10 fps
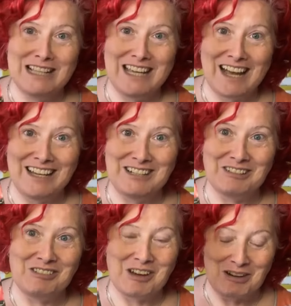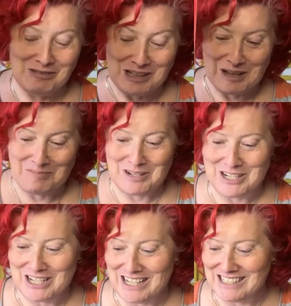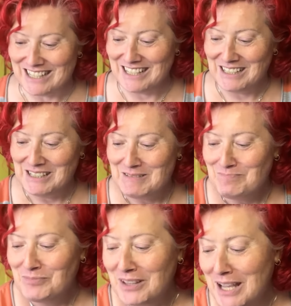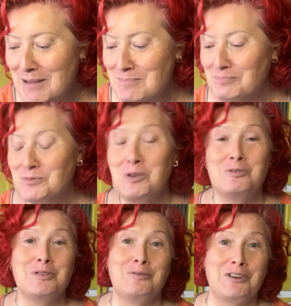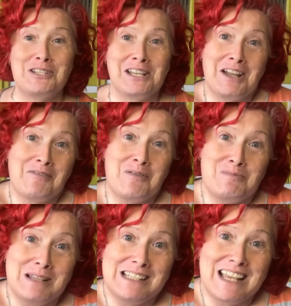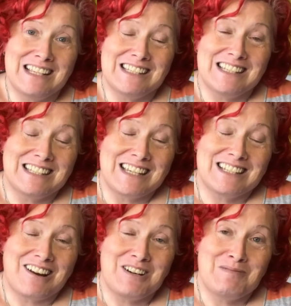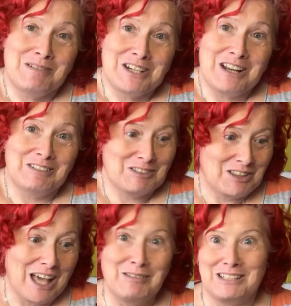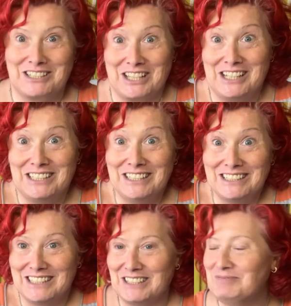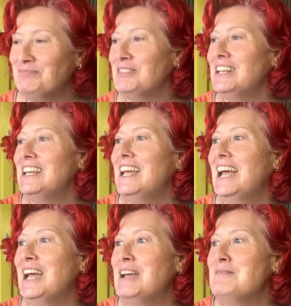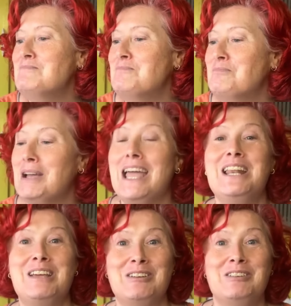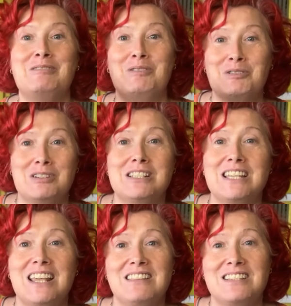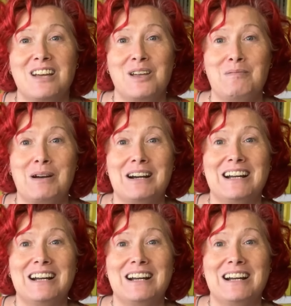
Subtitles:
kind of you. I really appreciate it. It's also the first thing I've ever been sent since I started my channel, so that was exciting, isn't it? But anywho, we're going to set the timer